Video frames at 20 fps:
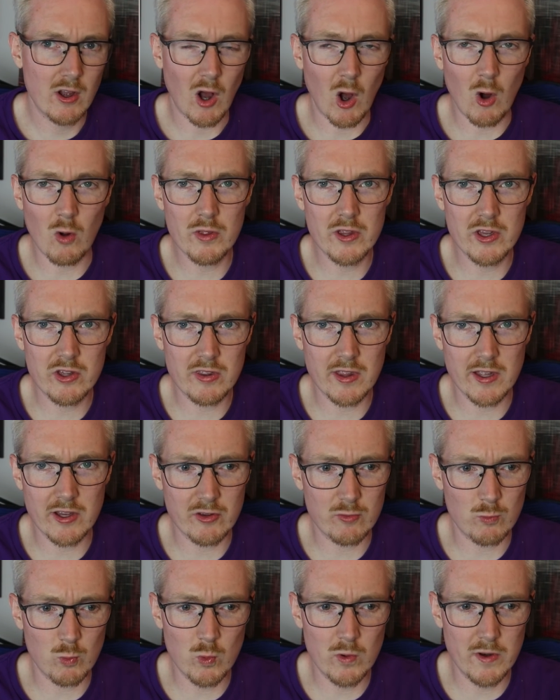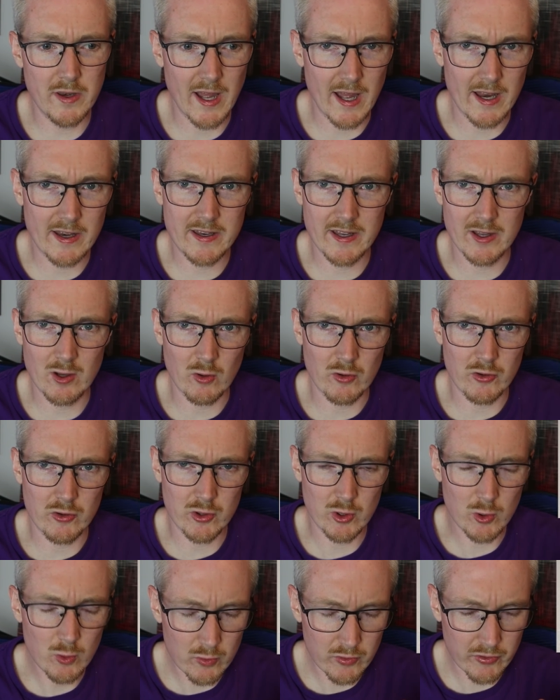All these things wound Dante on
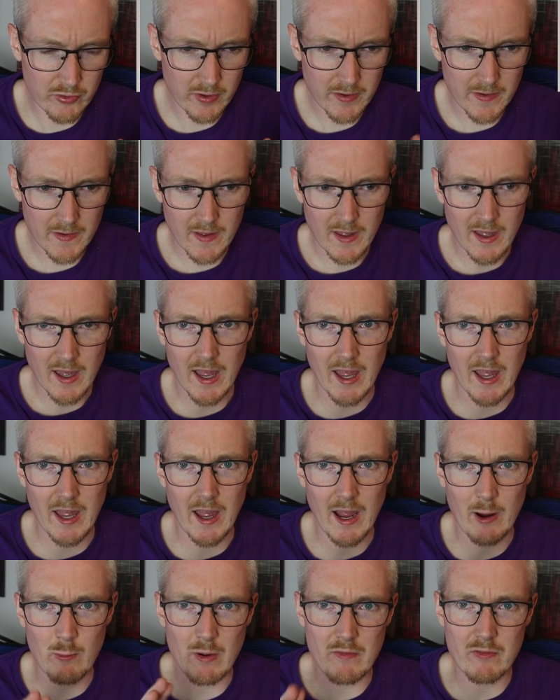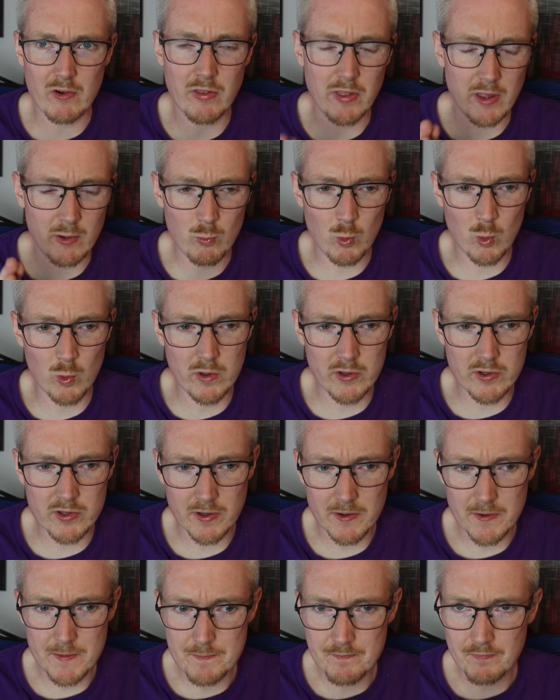2s, however they wound
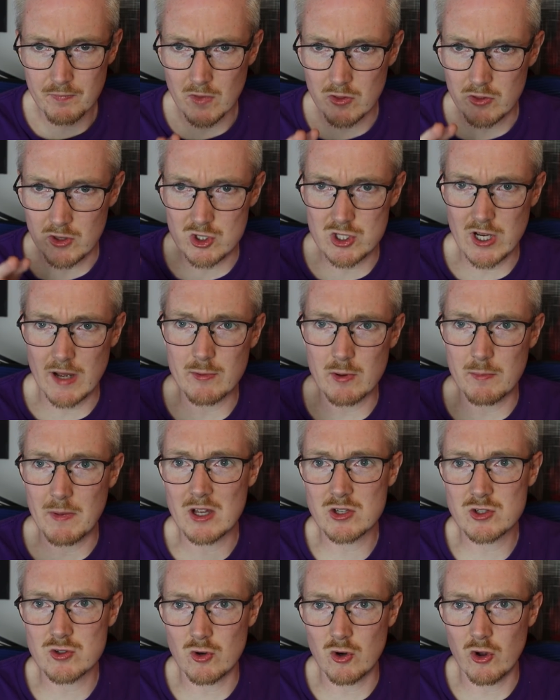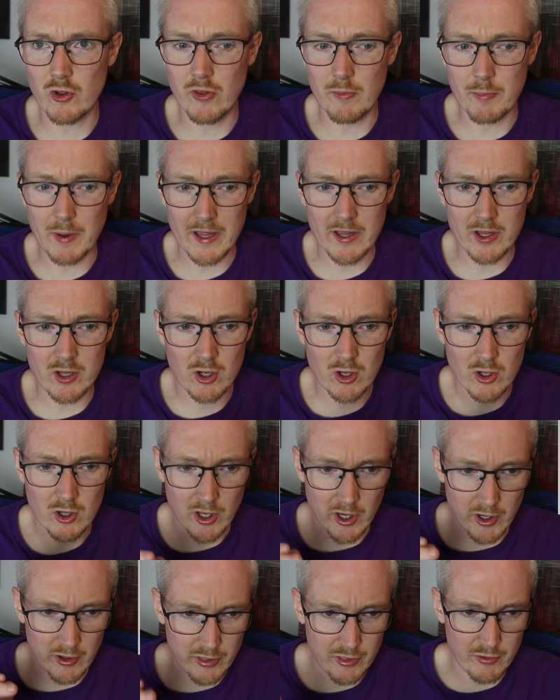the chapter master on the bike
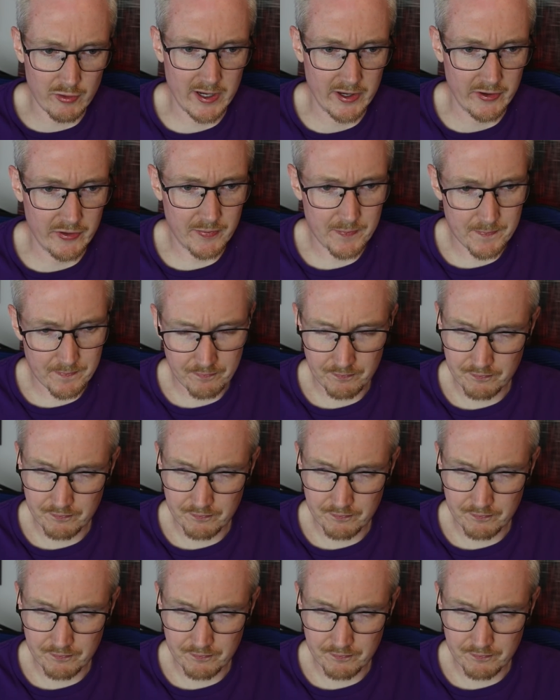in 3s.